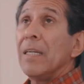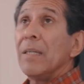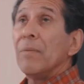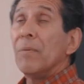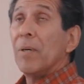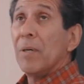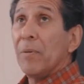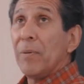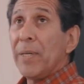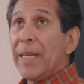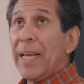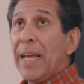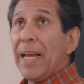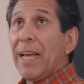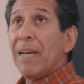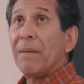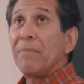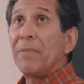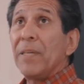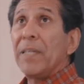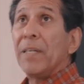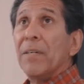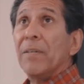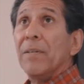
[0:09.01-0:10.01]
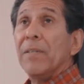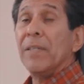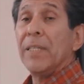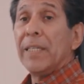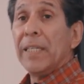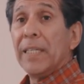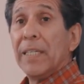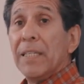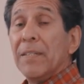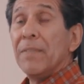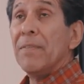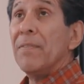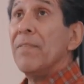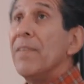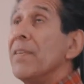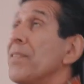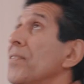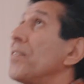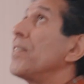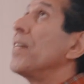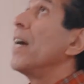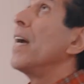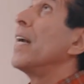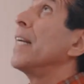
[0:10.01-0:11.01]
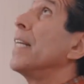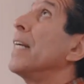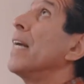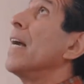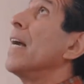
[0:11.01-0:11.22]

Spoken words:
What we have here in this tiny